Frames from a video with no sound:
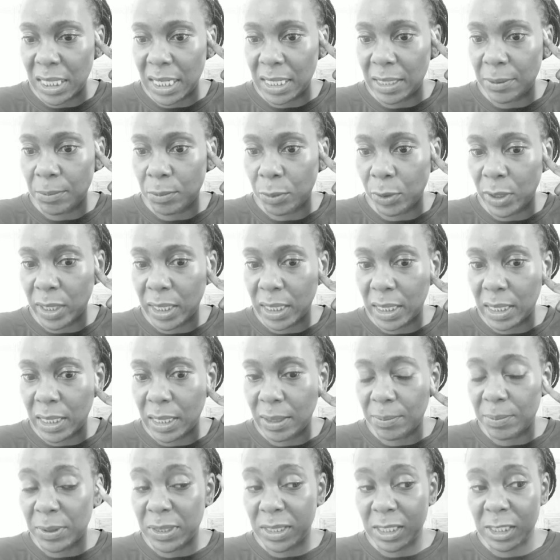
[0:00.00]
They didn't bring it
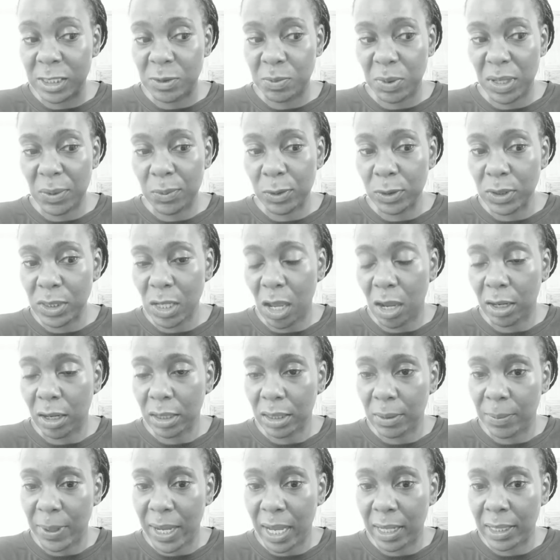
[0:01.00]
up, but these people
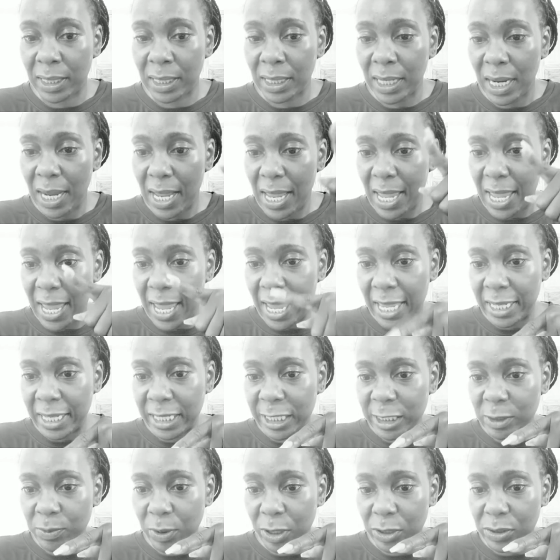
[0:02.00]
talked about it. And
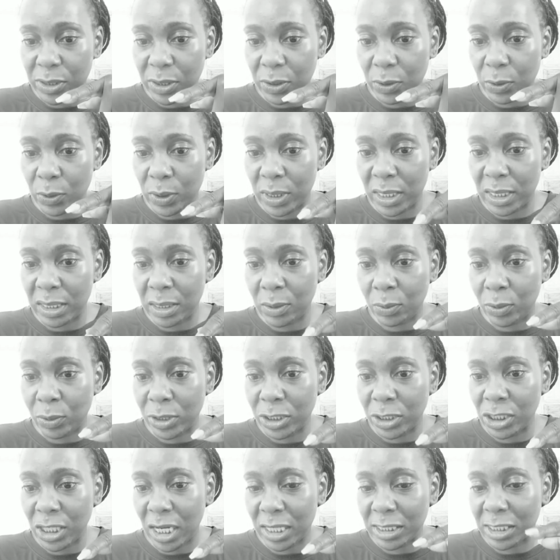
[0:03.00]
this person who did the
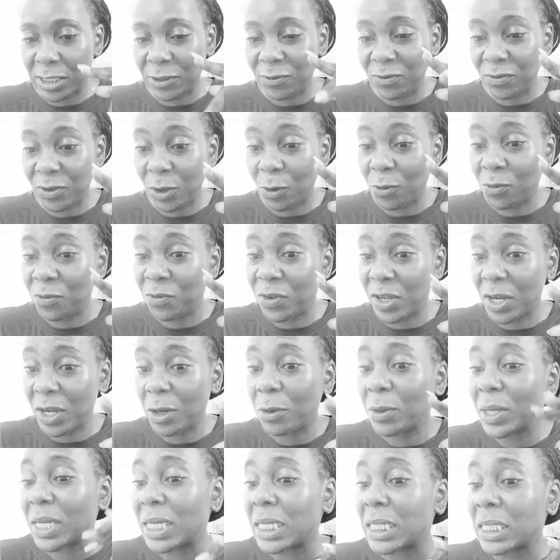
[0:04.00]
rejection felt
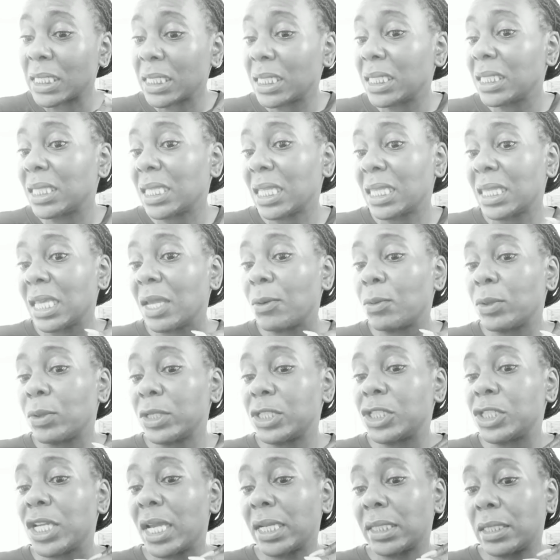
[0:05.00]
very good that they
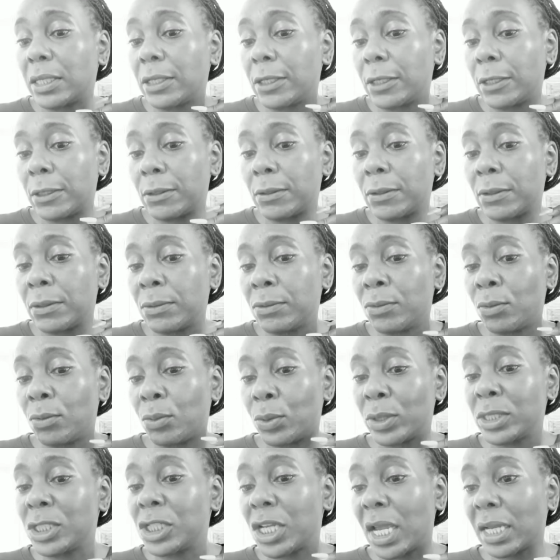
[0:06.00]
rejected
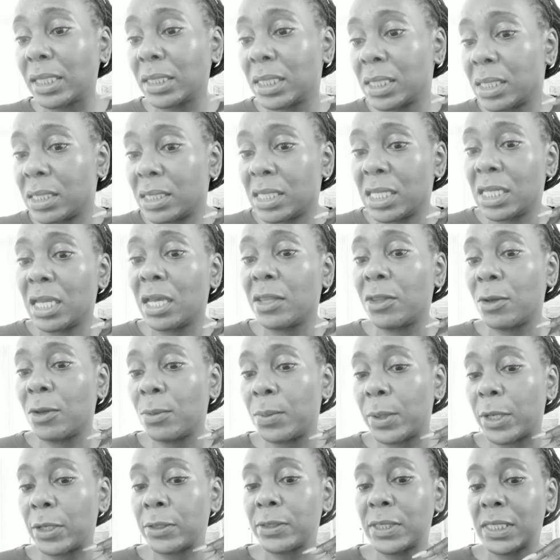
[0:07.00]
the other
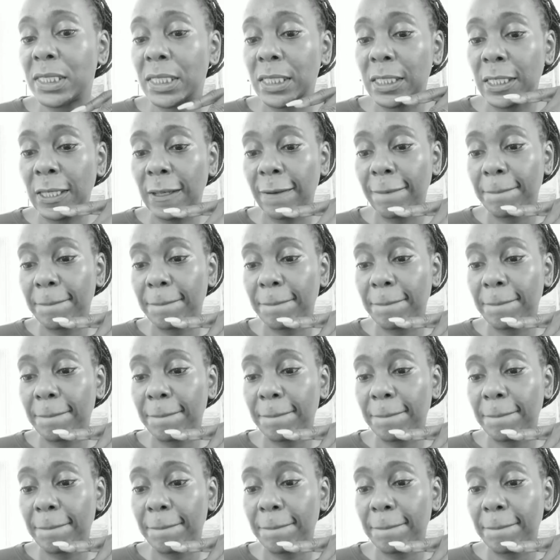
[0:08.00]
person.